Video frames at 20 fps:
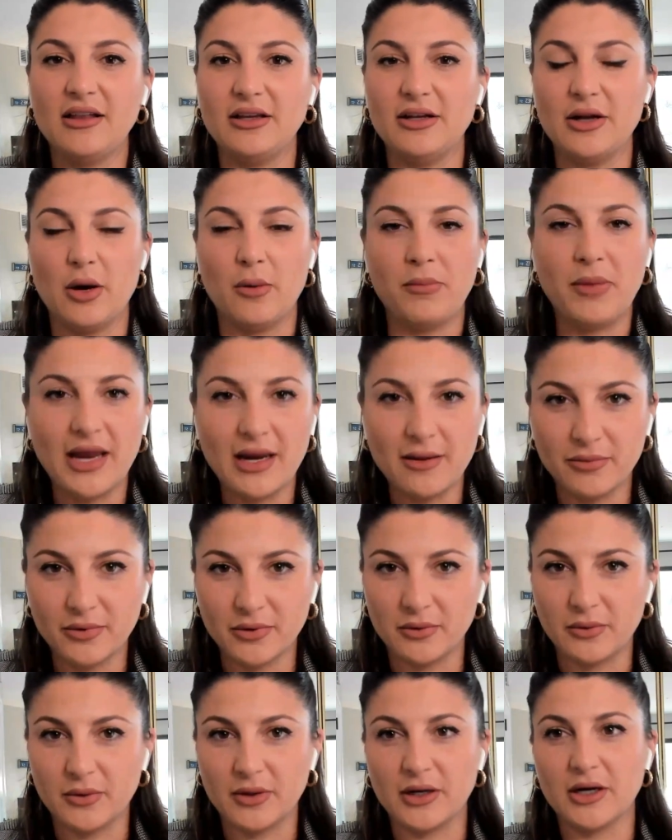you know,
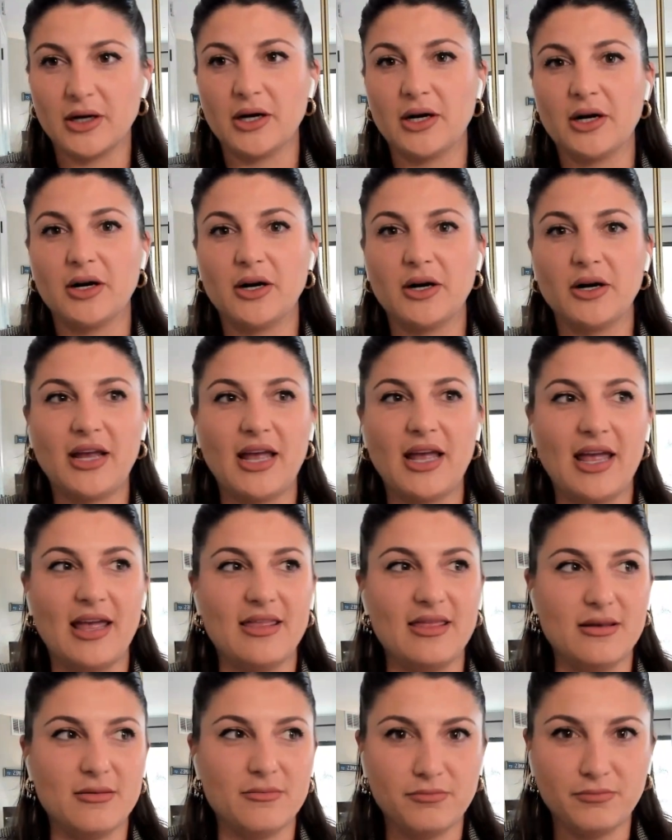paperwork
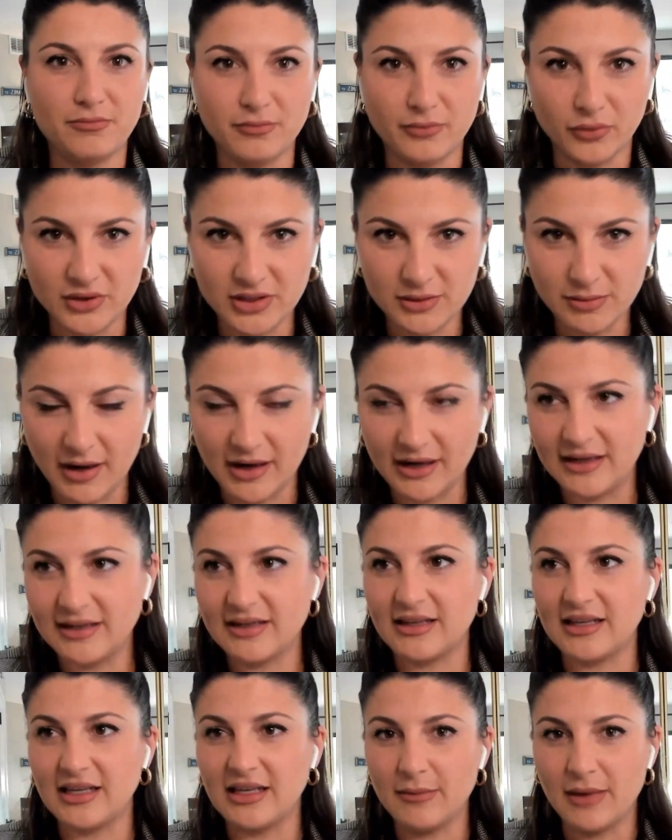and the
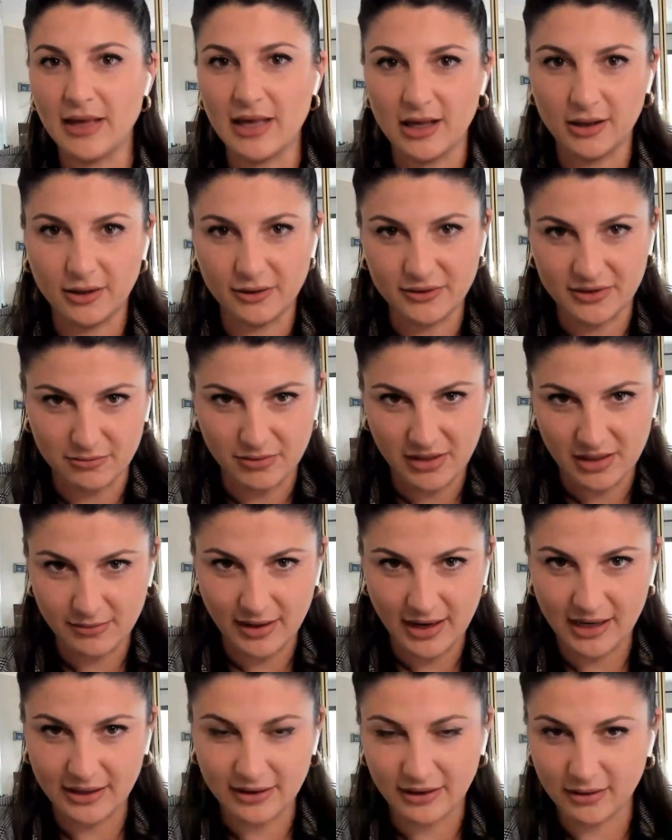responding to emails and being
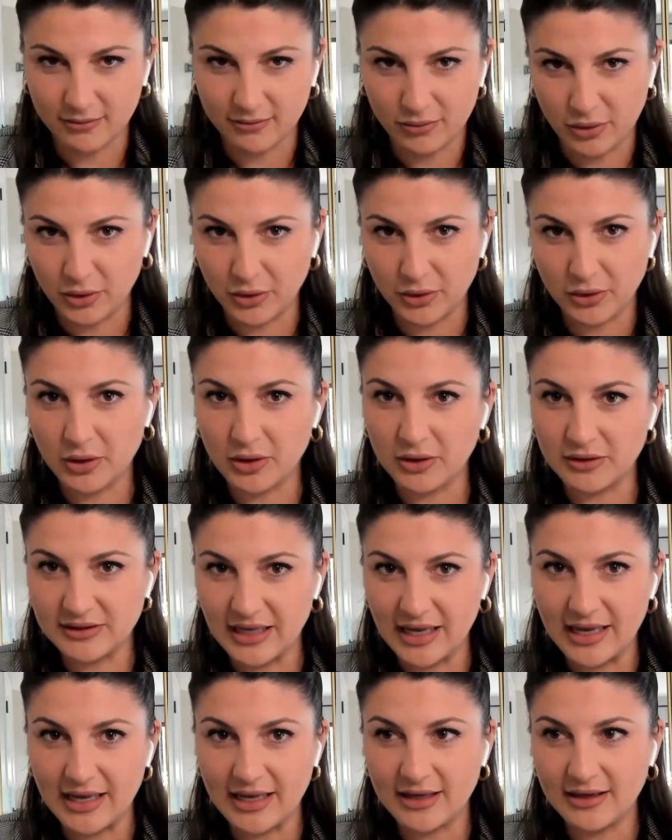behind the computer all
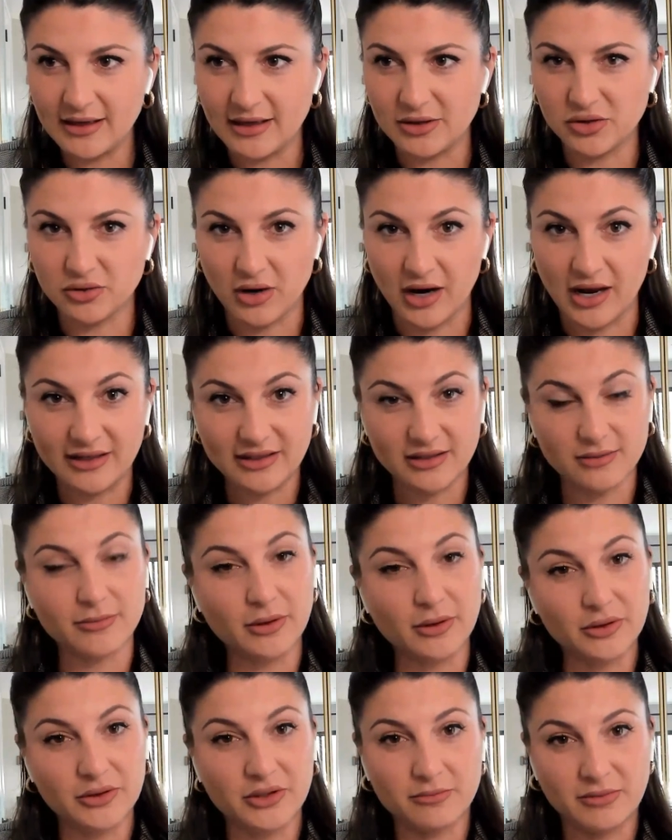day and trying to
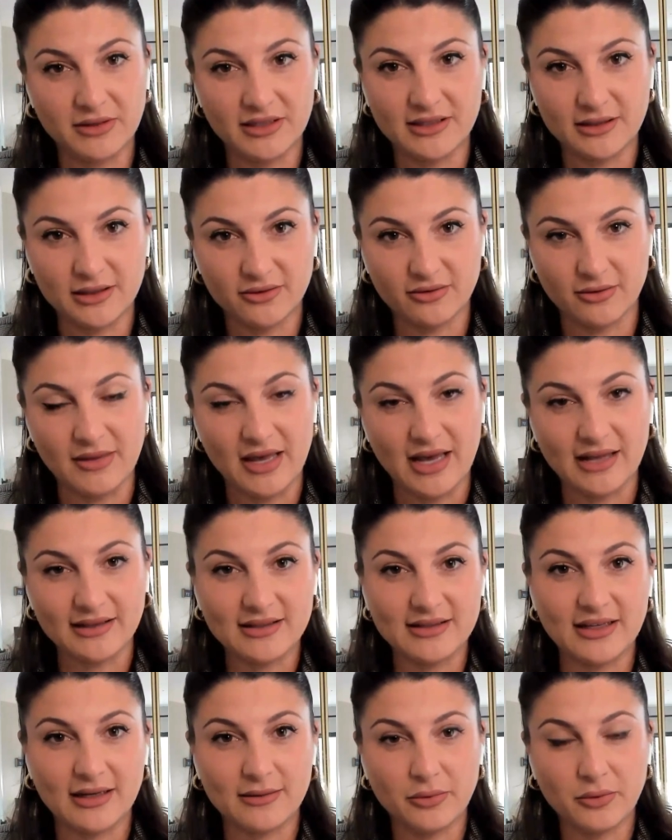build your business from
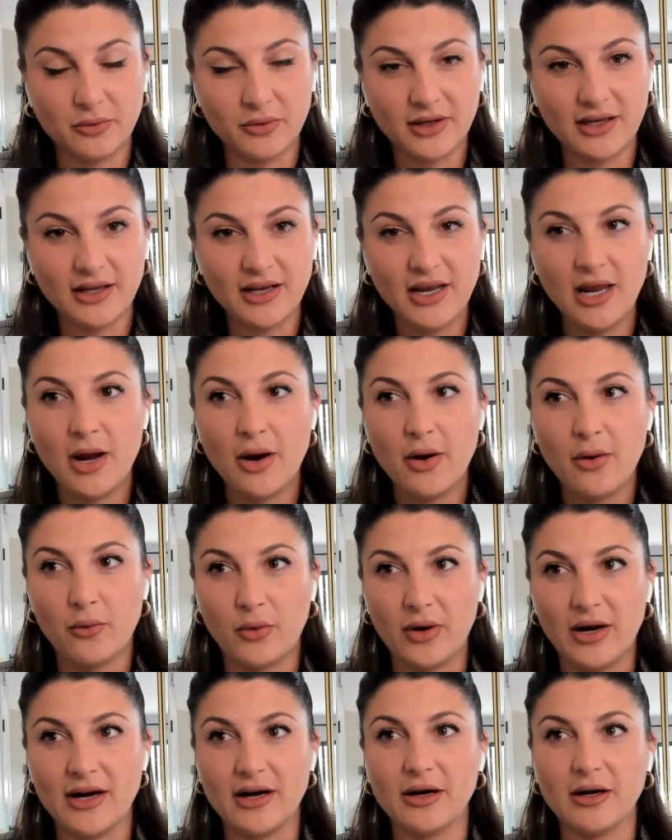that standpoint
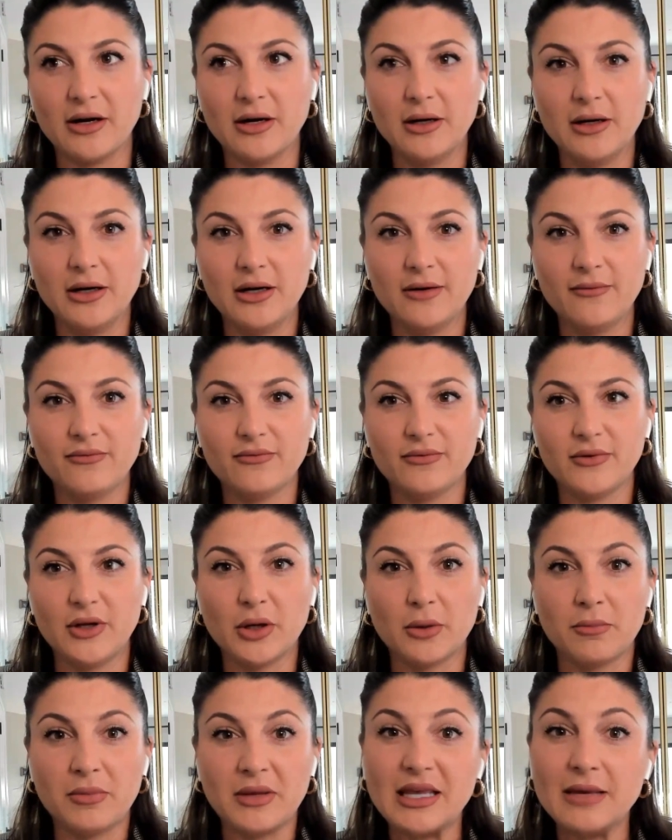where
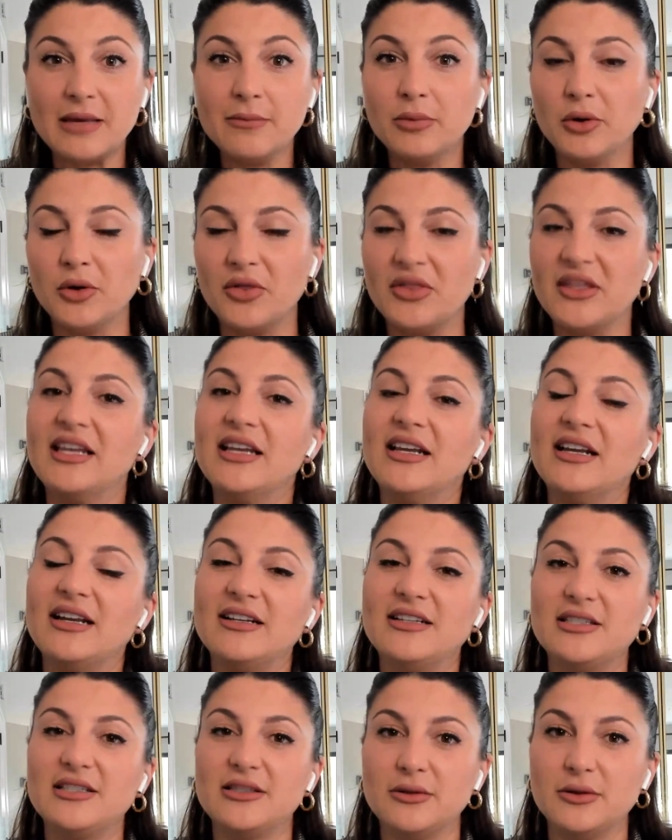your people
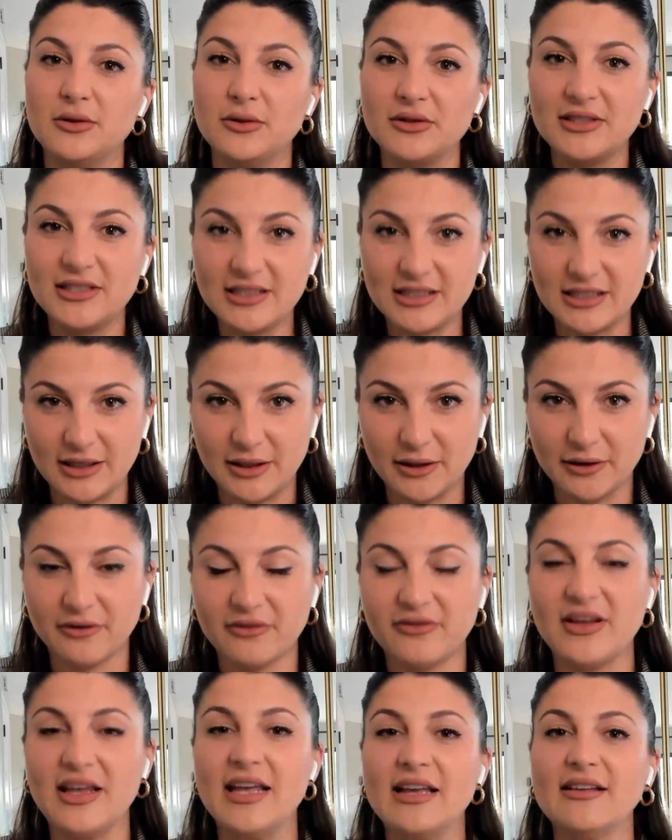need to see
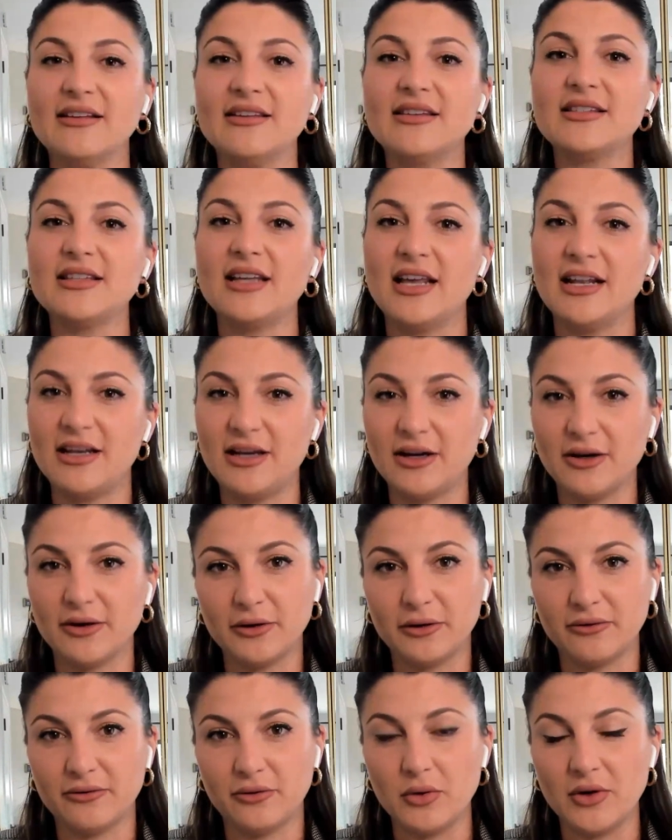your face and
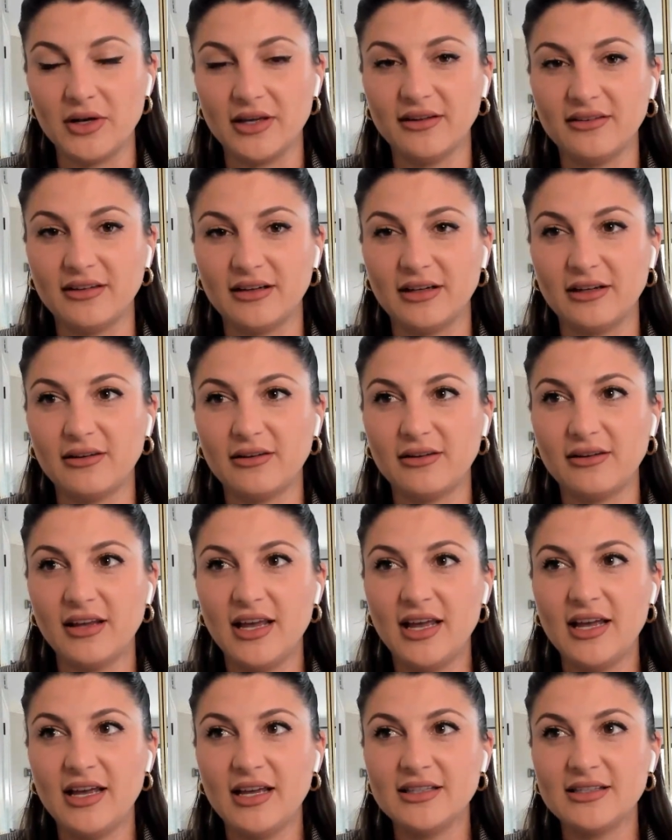hear your voice. And it's
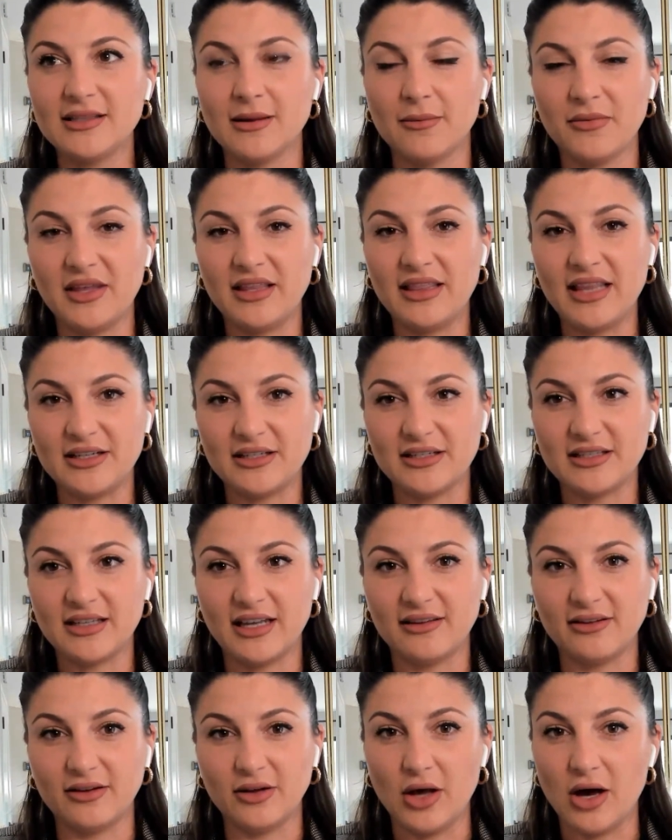something that
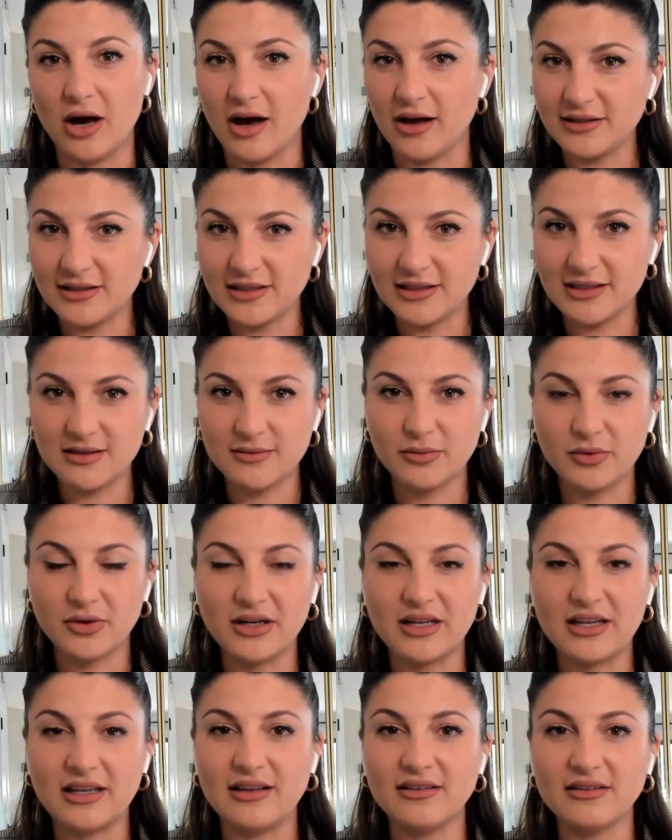just gets lost
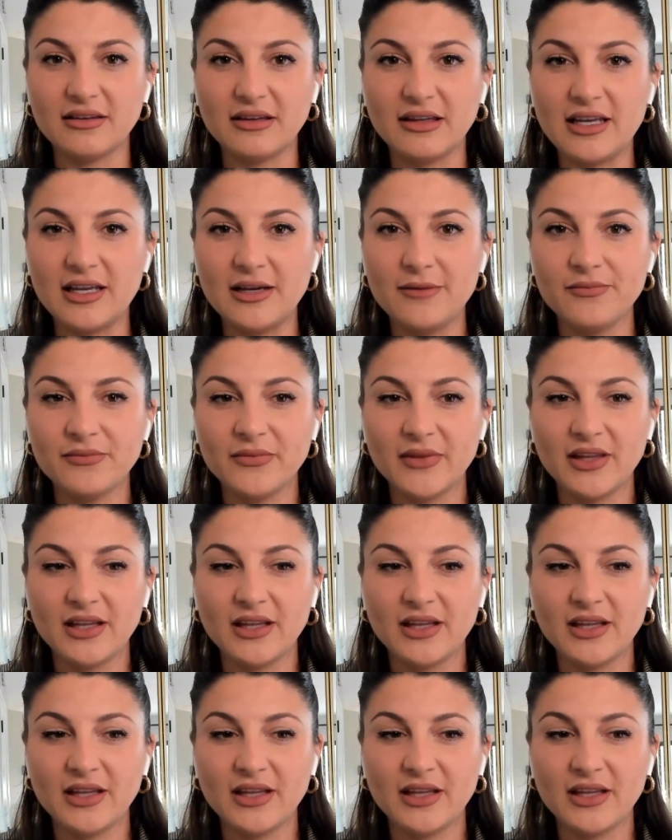pretty easily.